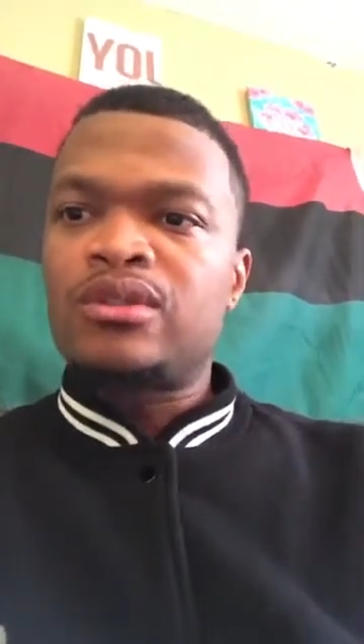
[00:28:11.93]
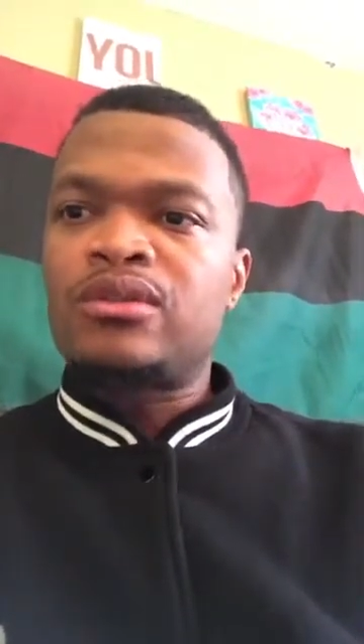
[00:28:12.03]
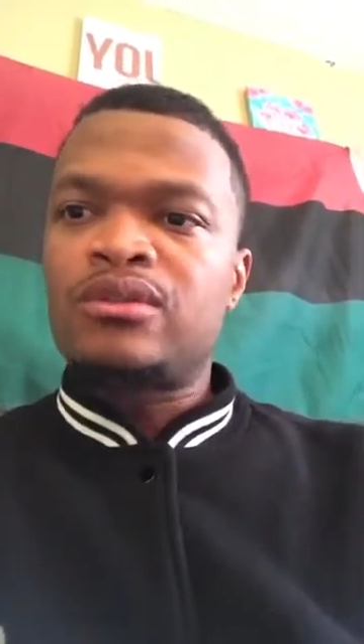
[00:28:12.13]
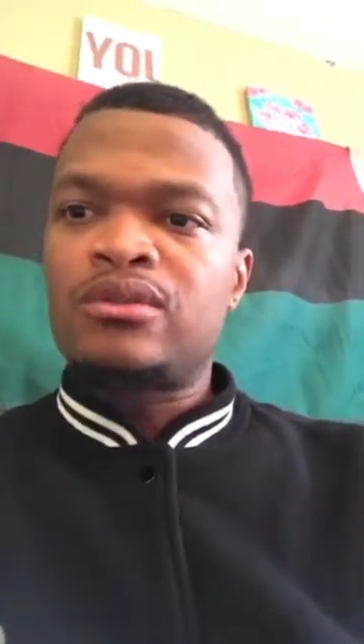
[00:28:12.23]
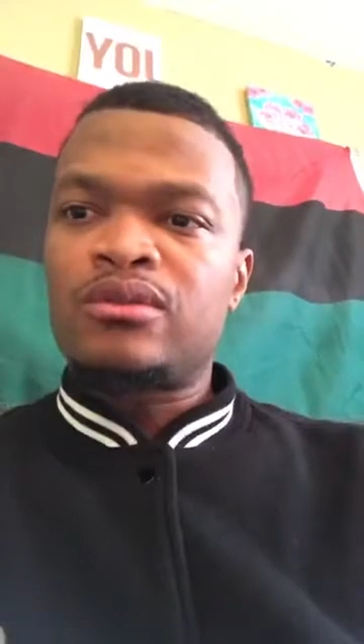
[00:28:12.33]

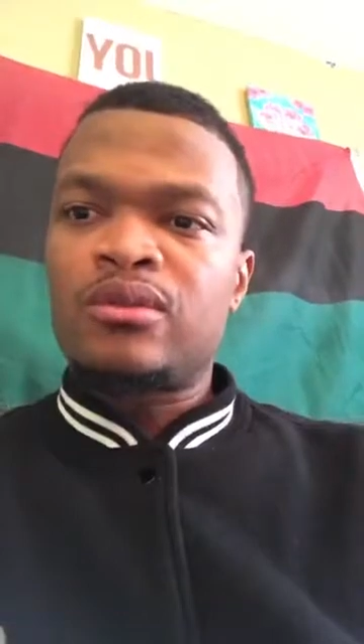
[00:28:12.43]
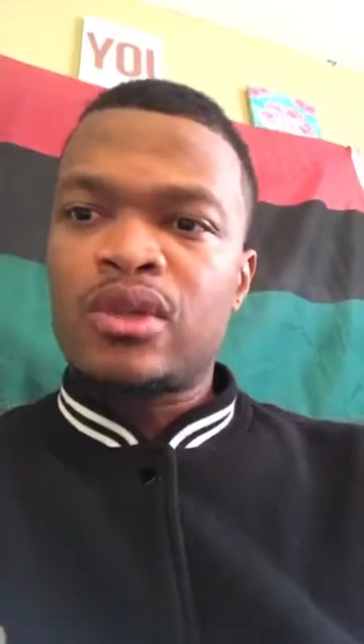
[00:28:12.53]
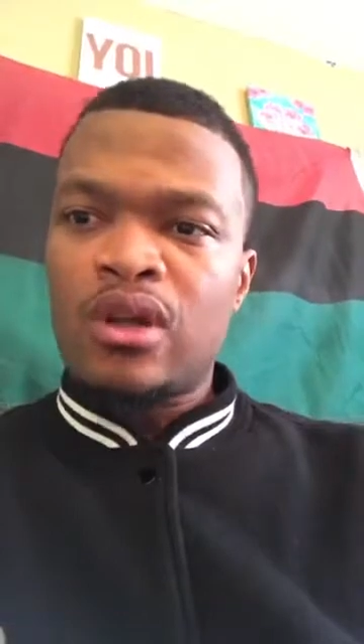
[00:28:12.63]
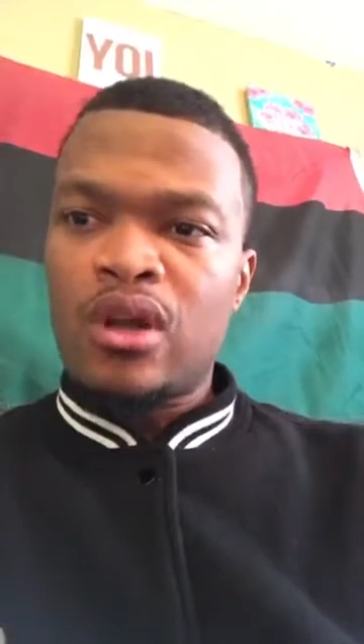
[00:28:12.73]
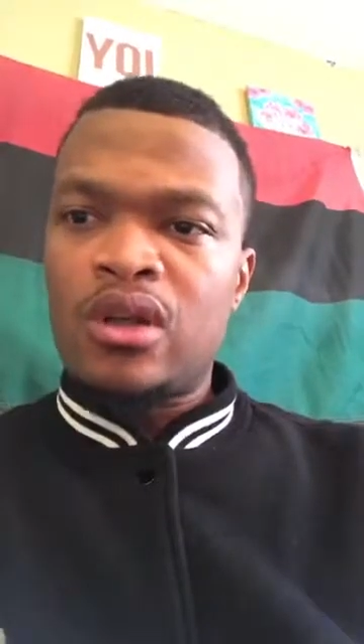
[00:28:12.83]

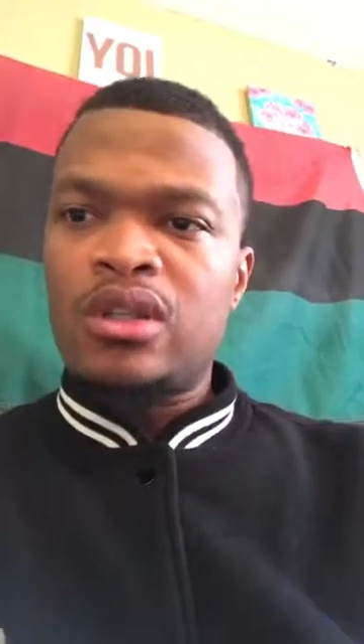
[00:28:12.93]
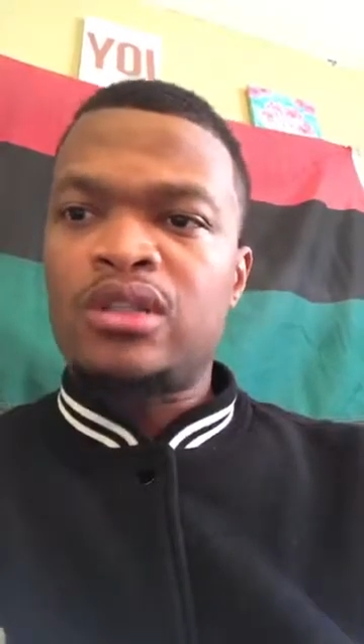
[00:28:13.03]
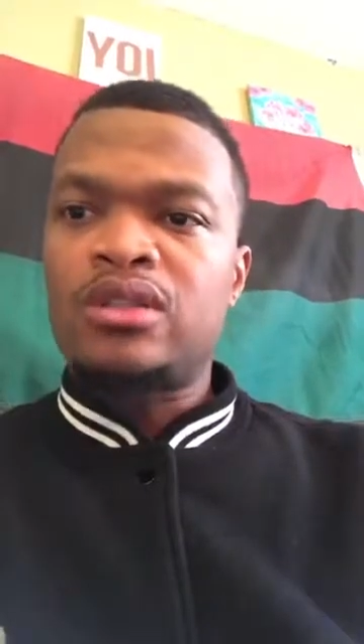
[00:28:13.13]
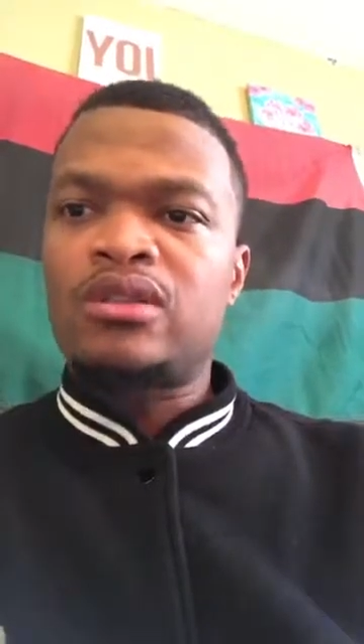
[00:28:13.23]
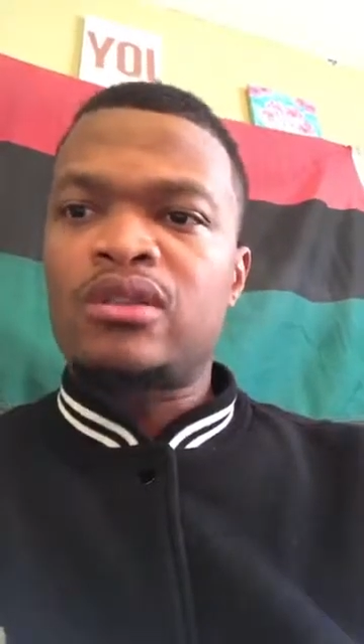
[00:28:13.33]
regardless
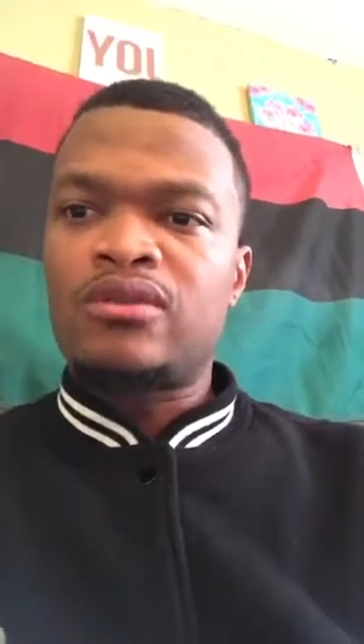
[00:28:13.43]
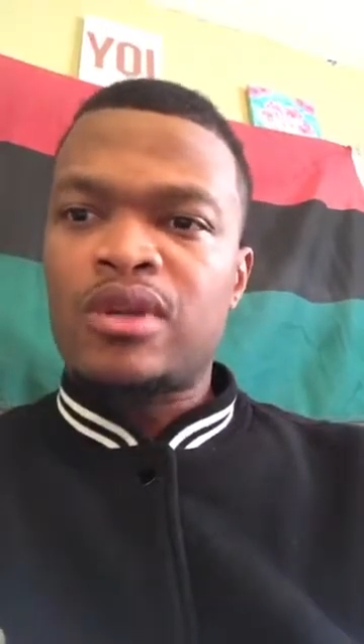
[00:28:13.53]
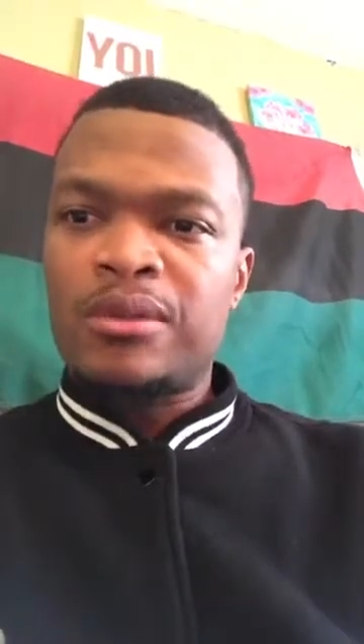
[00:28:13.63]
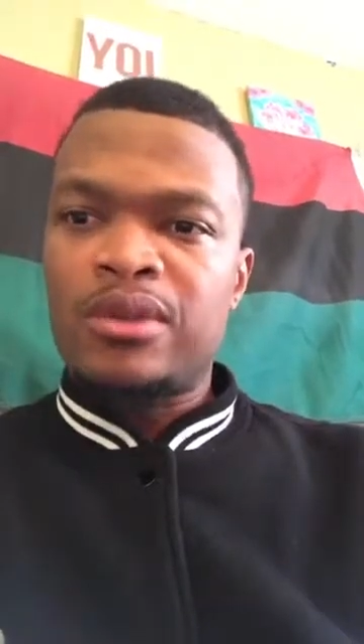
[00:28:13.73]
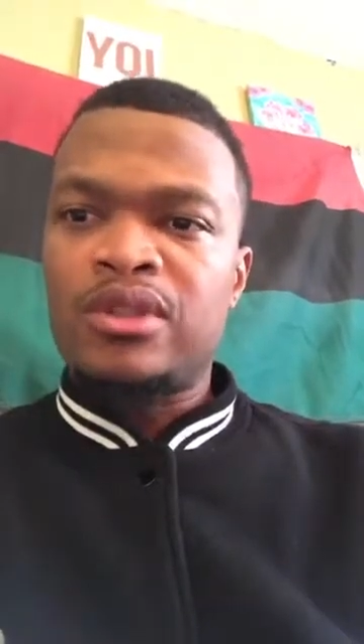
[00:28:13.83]
of
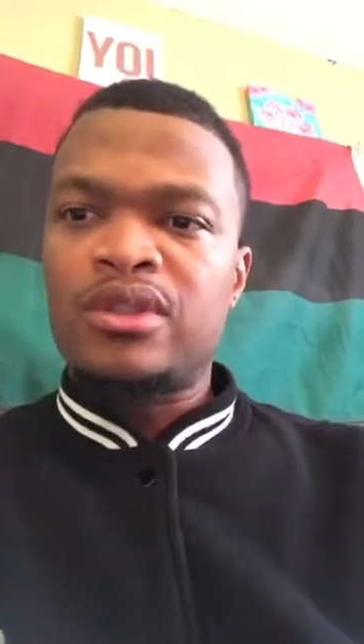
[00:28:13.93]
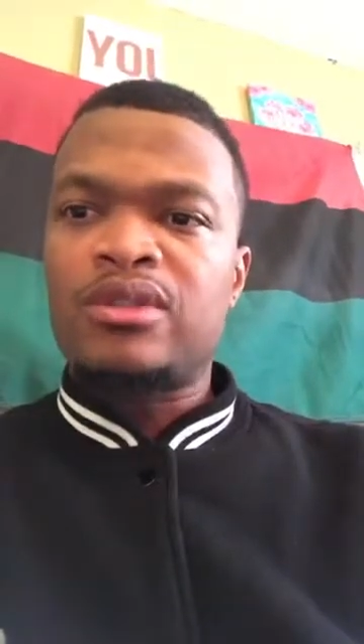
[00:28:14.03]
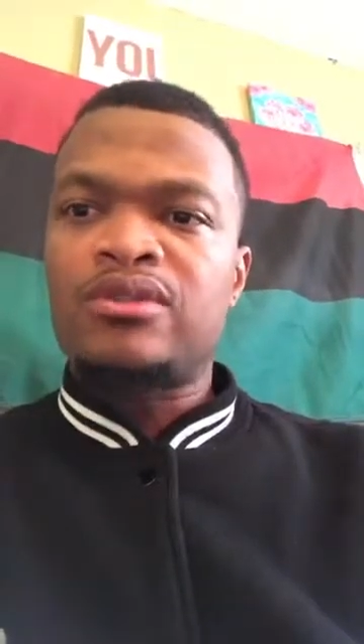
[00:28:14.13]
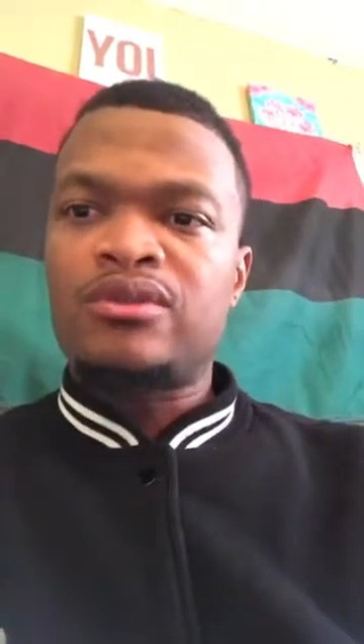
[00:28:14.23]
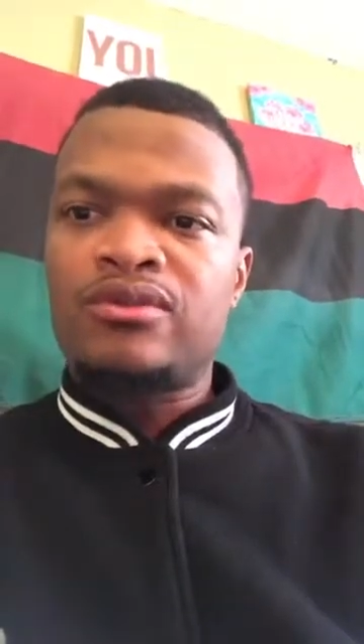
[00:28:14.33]
opposition
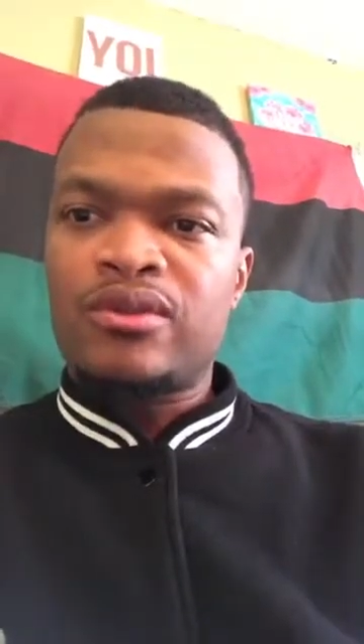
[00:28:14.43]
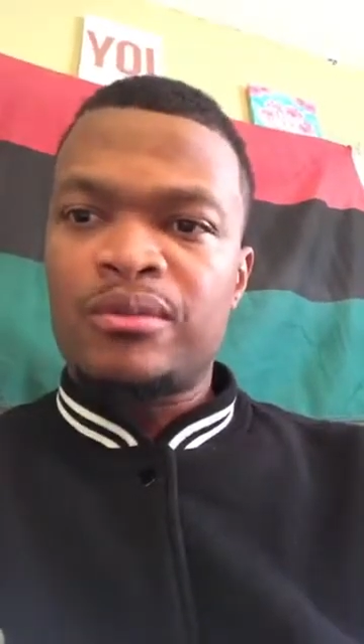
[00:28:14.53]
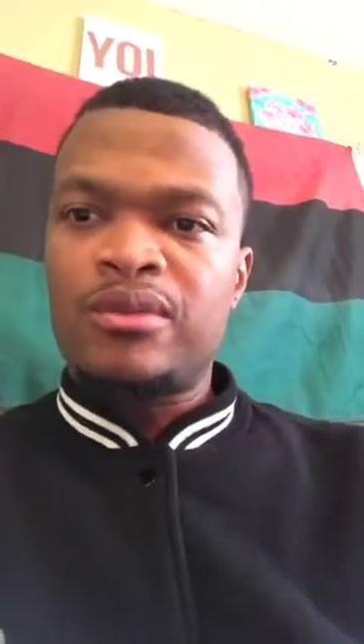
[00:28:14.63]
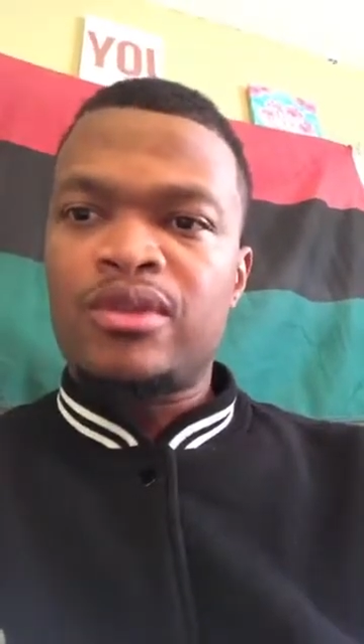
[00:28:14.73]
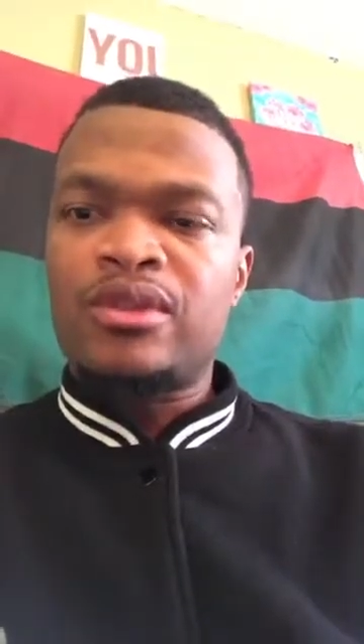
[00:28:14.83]
from
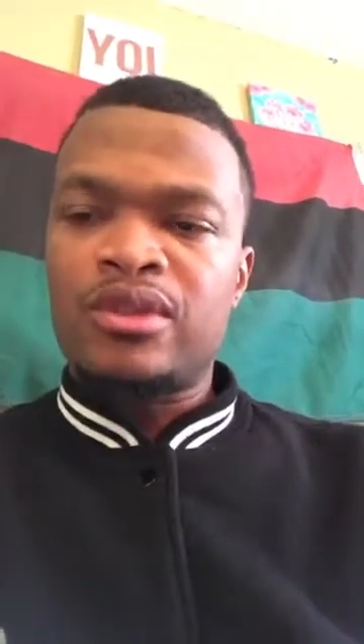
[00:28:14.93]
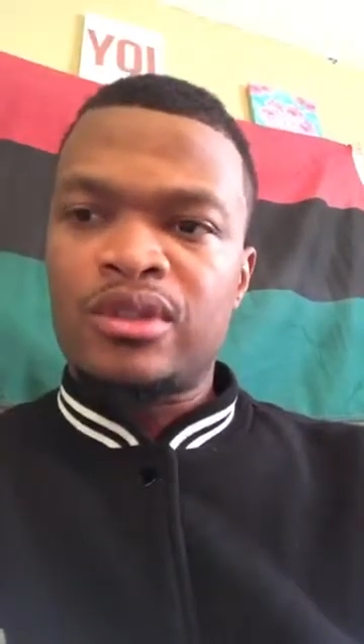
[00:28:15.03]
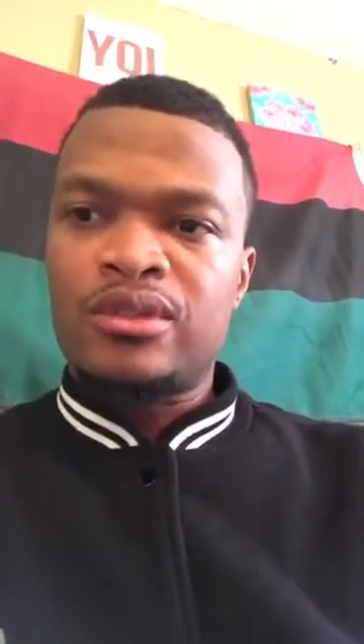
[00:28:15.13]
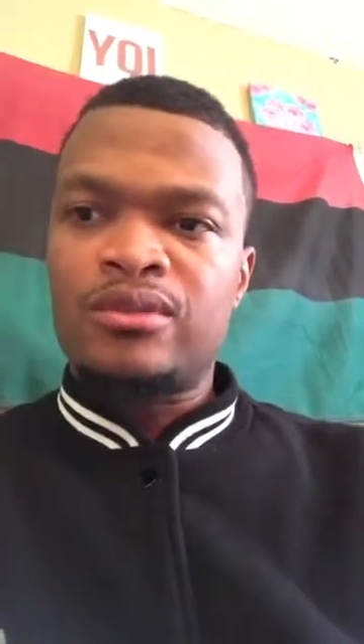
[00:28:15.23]
outside.